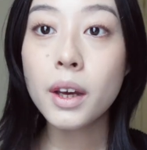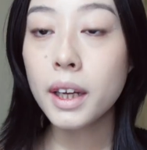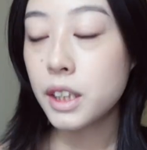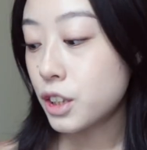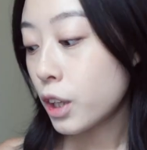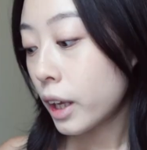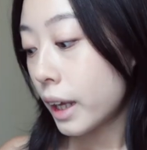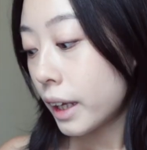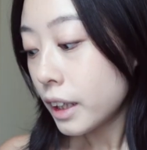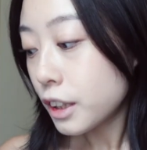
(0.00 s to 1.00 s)
Okay, so
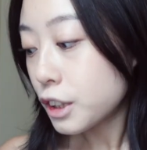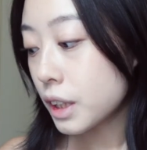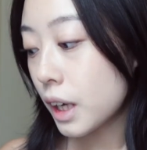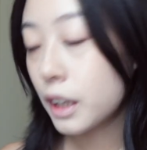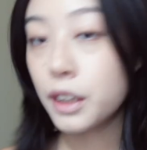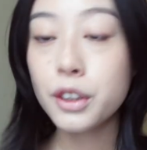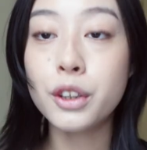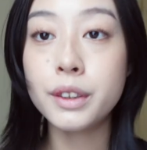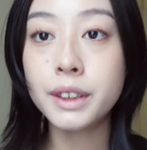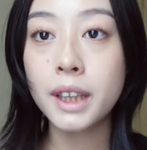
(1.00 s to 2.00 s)
each colored
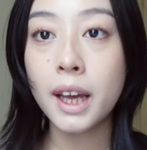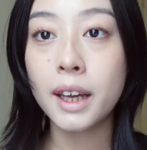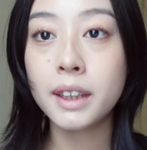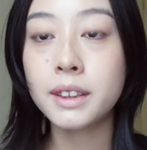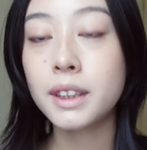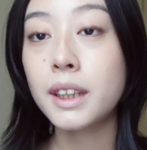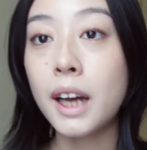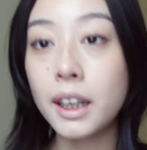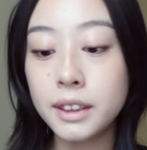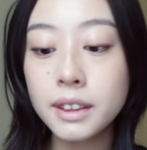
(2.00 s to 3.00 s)
contact
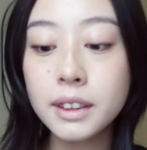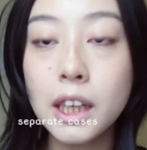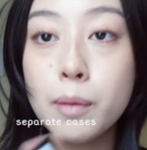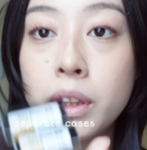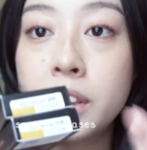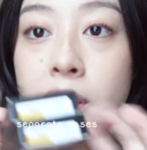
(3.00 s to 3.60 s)
colors come in